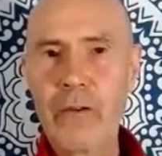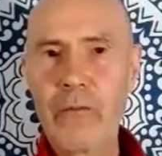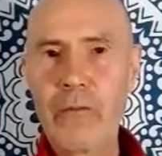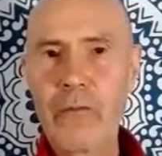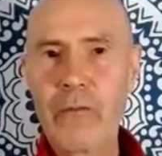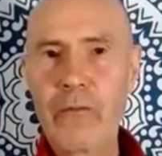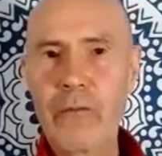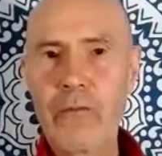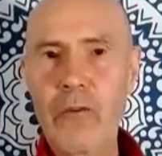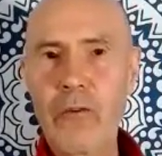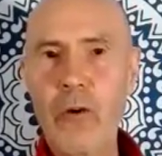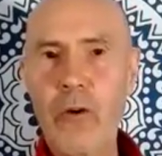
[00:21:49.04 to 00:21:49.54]

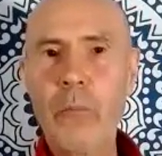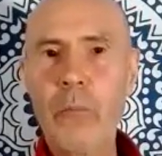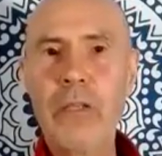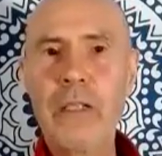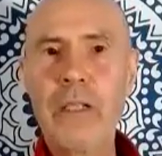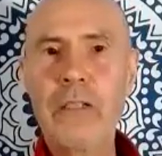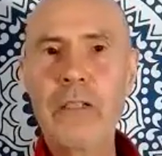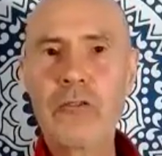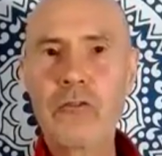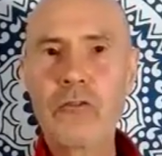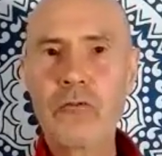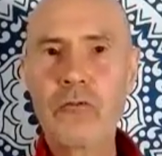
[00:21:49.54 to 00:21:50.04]
from
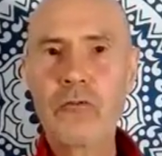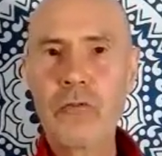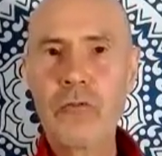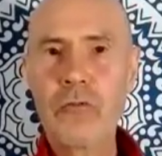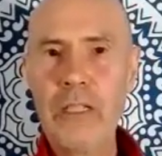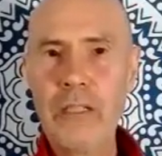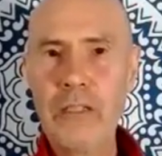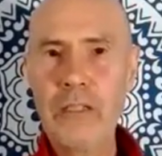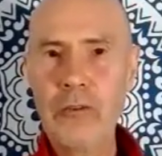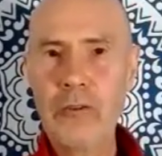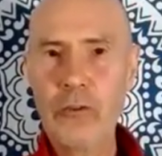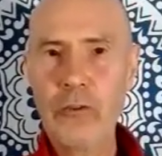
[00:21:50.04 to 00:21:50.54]
the
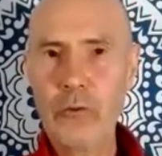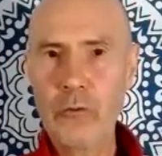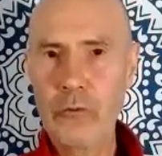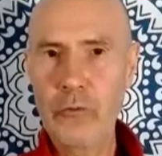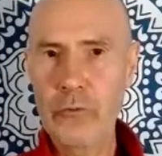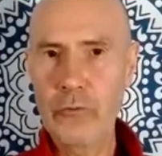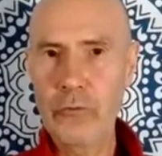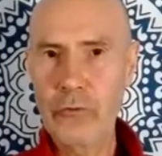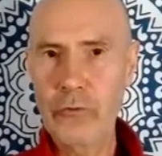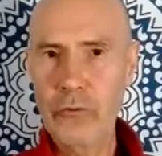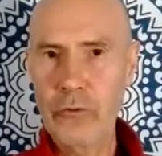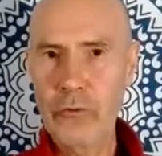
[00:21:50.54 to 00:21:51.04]

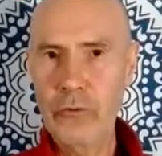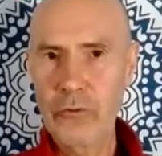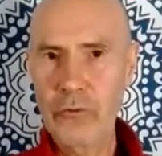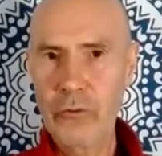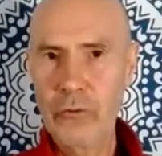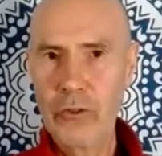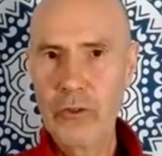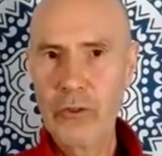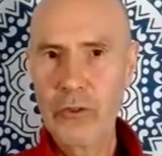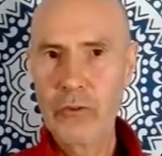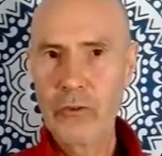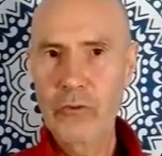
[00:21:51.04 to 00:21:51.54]
adrenals
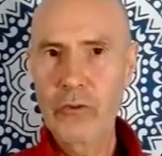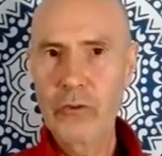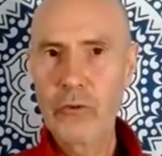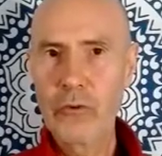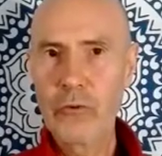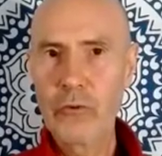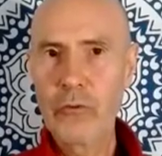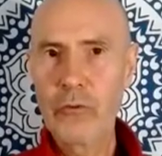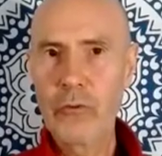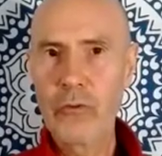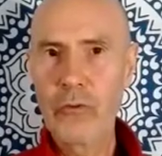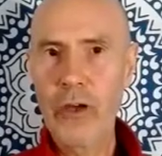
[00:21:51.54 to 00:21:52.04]

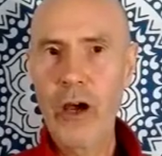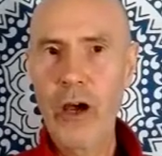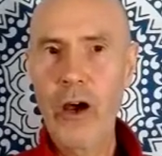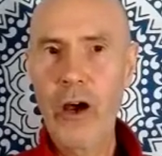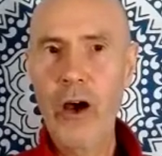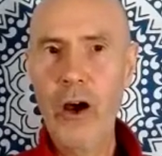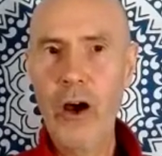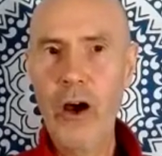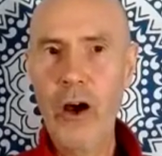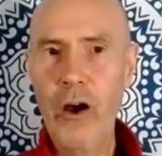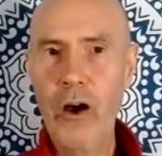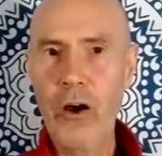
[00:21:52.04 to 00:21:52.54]
to the
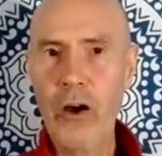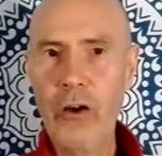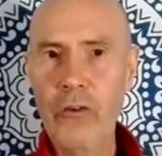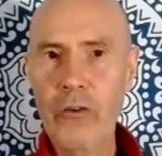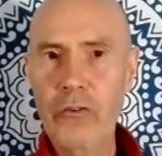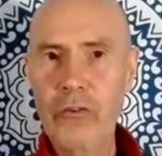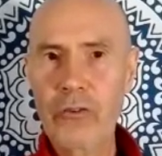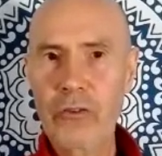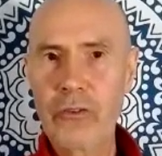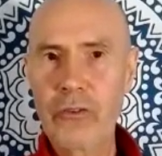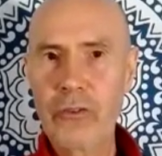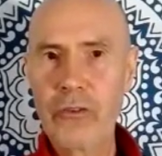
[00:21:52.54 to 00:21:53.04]

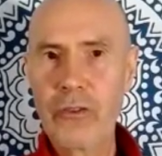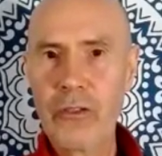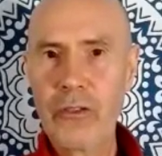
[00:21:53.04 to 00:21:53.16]
heart,